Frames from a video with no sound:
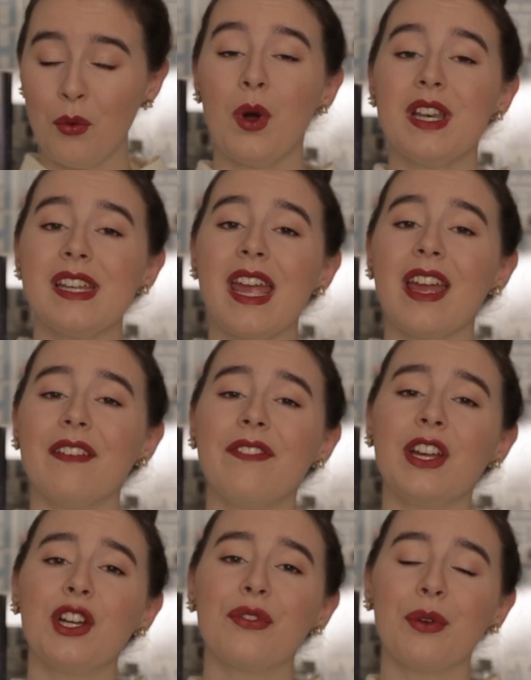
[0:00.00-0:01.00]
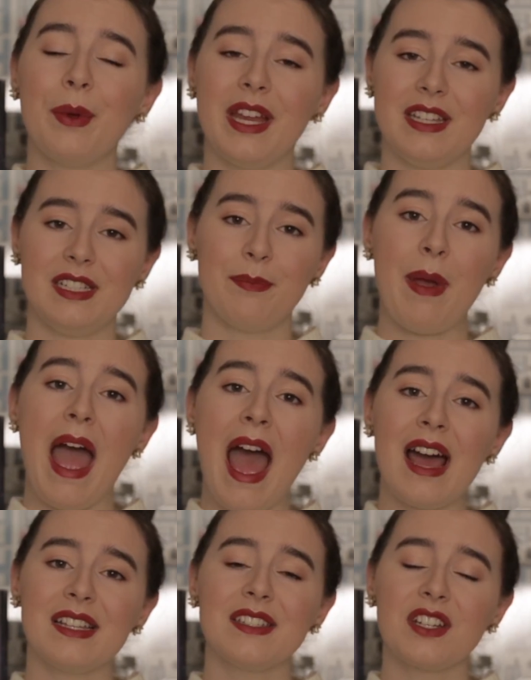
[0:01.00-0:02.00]
One day, a figure from Andy's
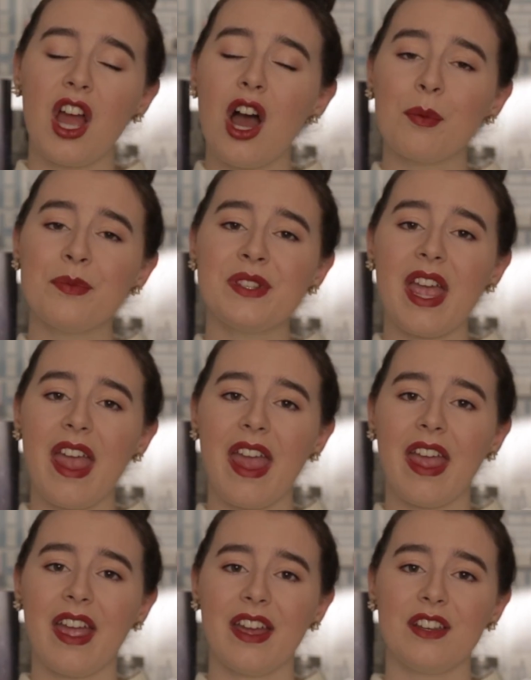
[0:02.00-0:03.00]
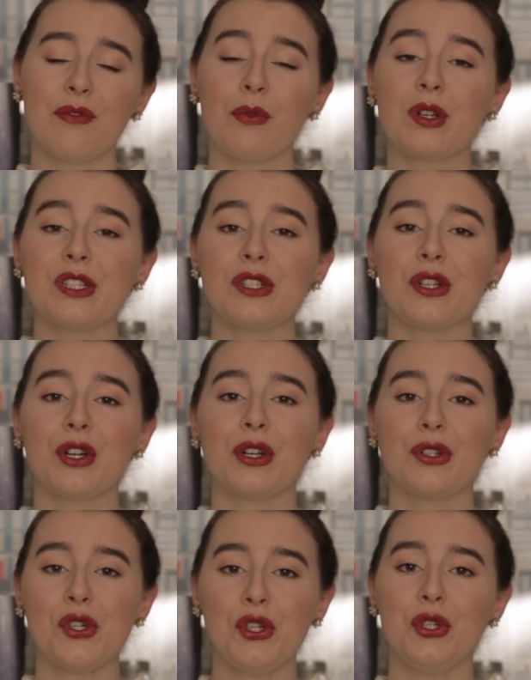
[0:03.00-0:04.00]
past comes and forces
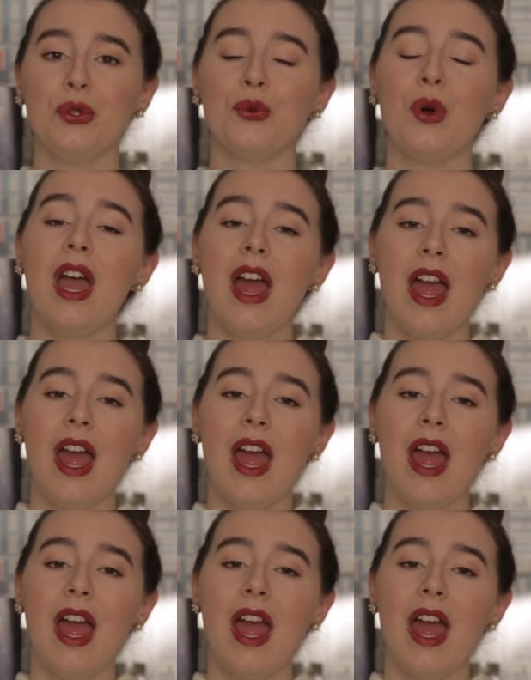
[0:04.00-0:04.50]
her to do